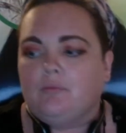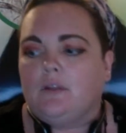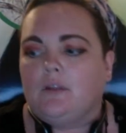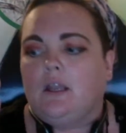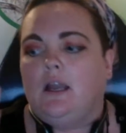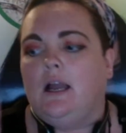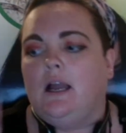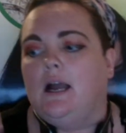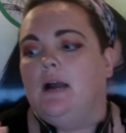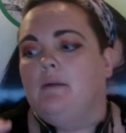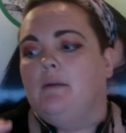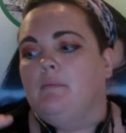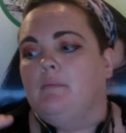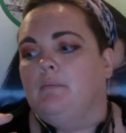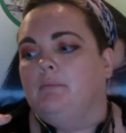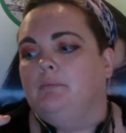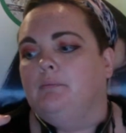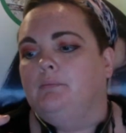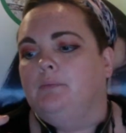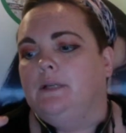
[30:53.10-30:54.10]

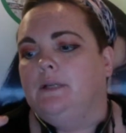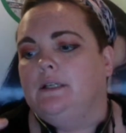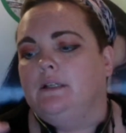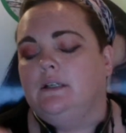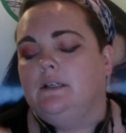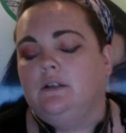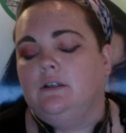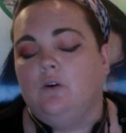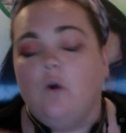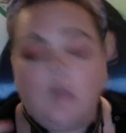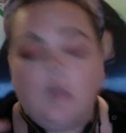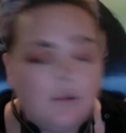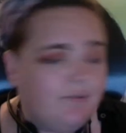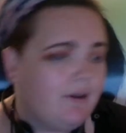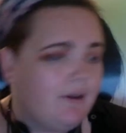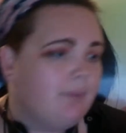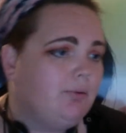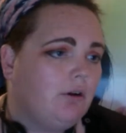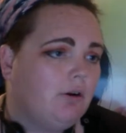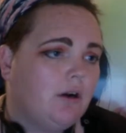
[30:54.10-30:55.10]
all of
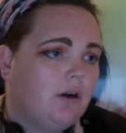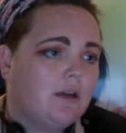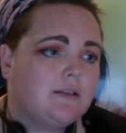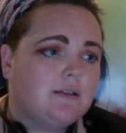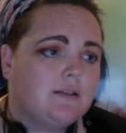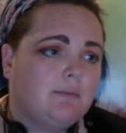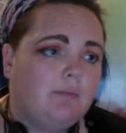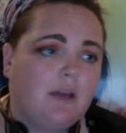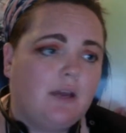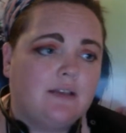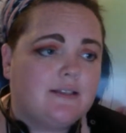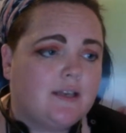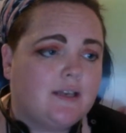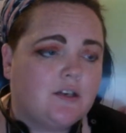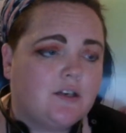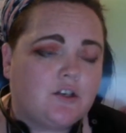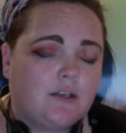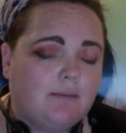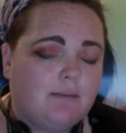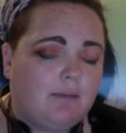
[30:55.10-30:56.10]
our products are
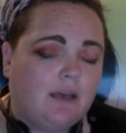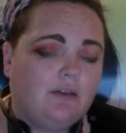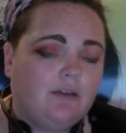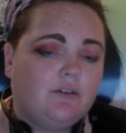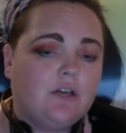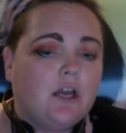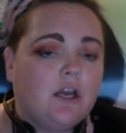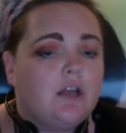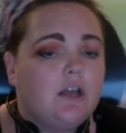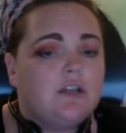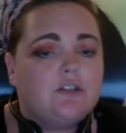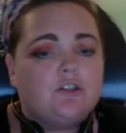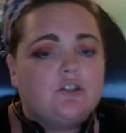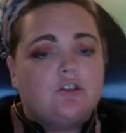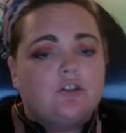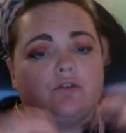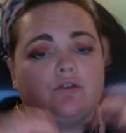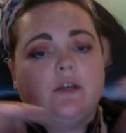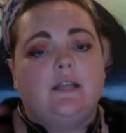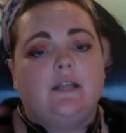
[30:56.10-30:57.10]
essentially made
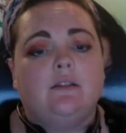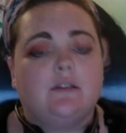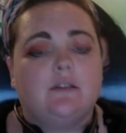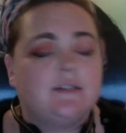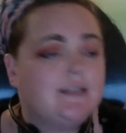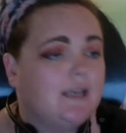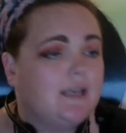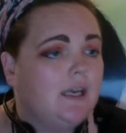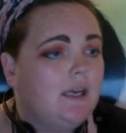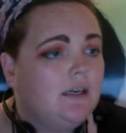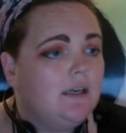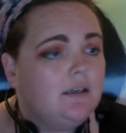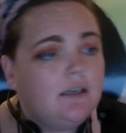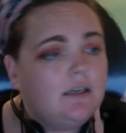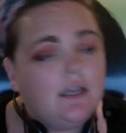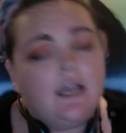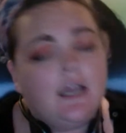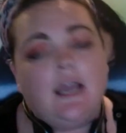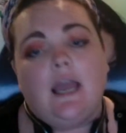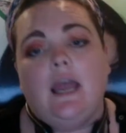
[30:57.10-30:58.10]
to treat the skin
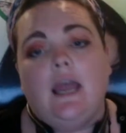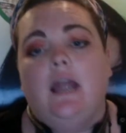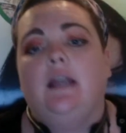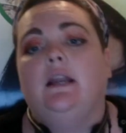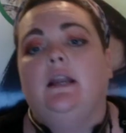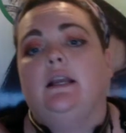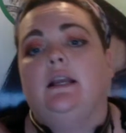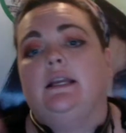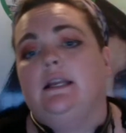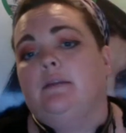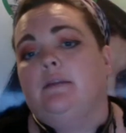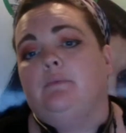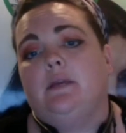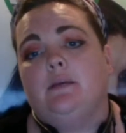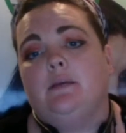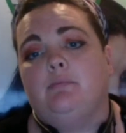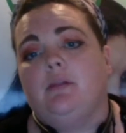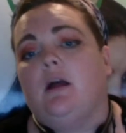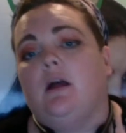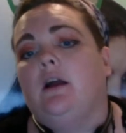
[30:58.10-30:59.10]
and it can be
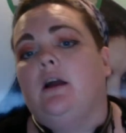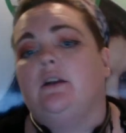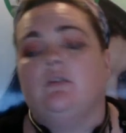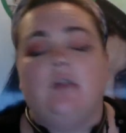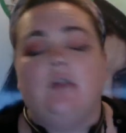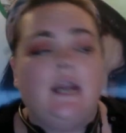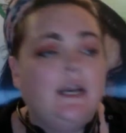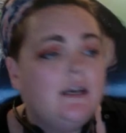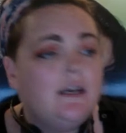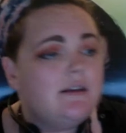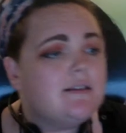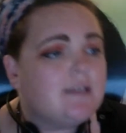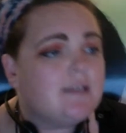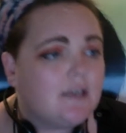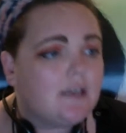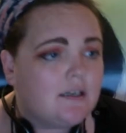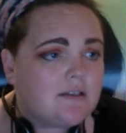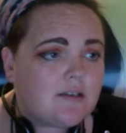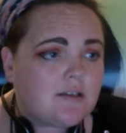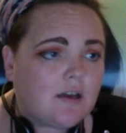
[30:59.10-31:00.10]
applied on any
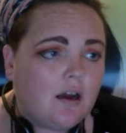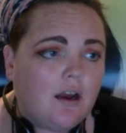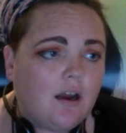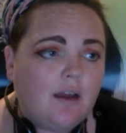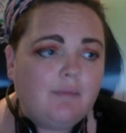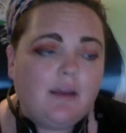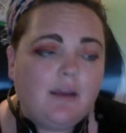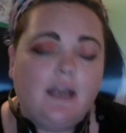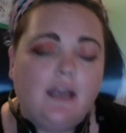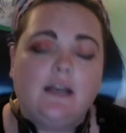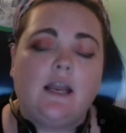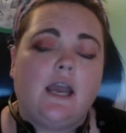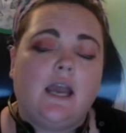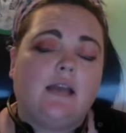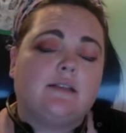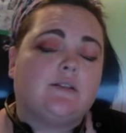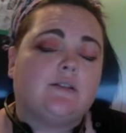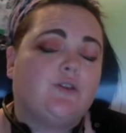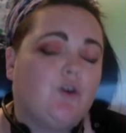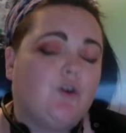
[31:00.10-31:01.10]
skin type and it
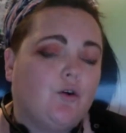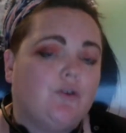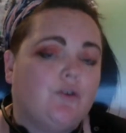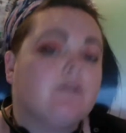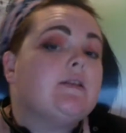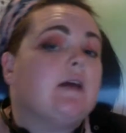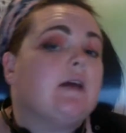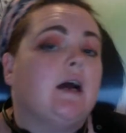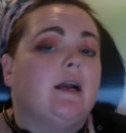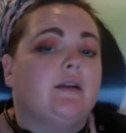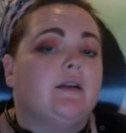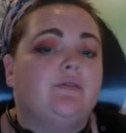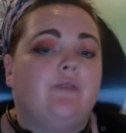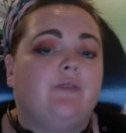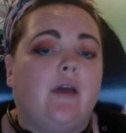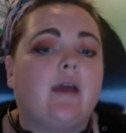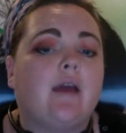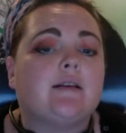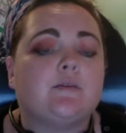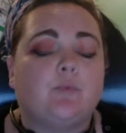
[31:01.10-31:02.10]
has no side
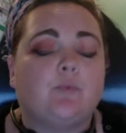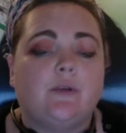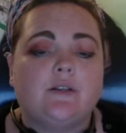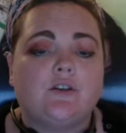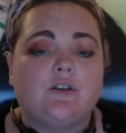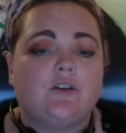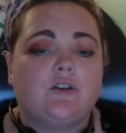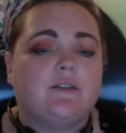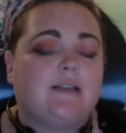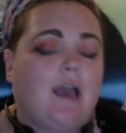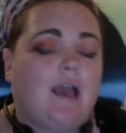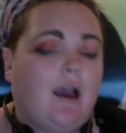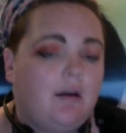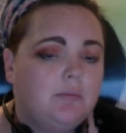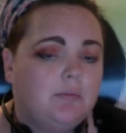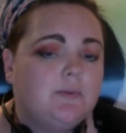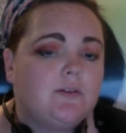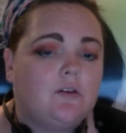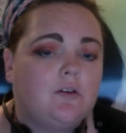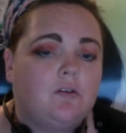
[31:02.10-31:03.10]
effects, which is
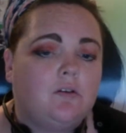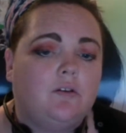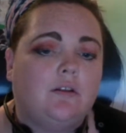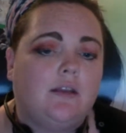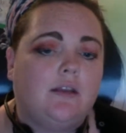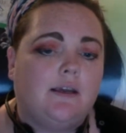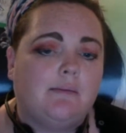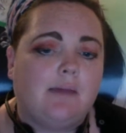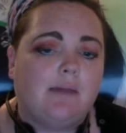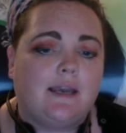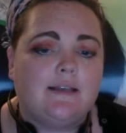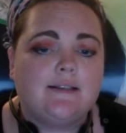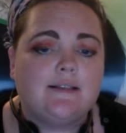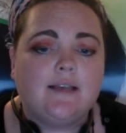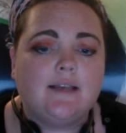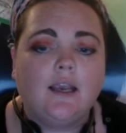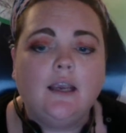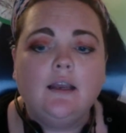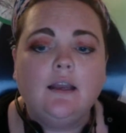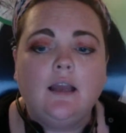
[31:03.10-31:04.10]
absolutely amazing.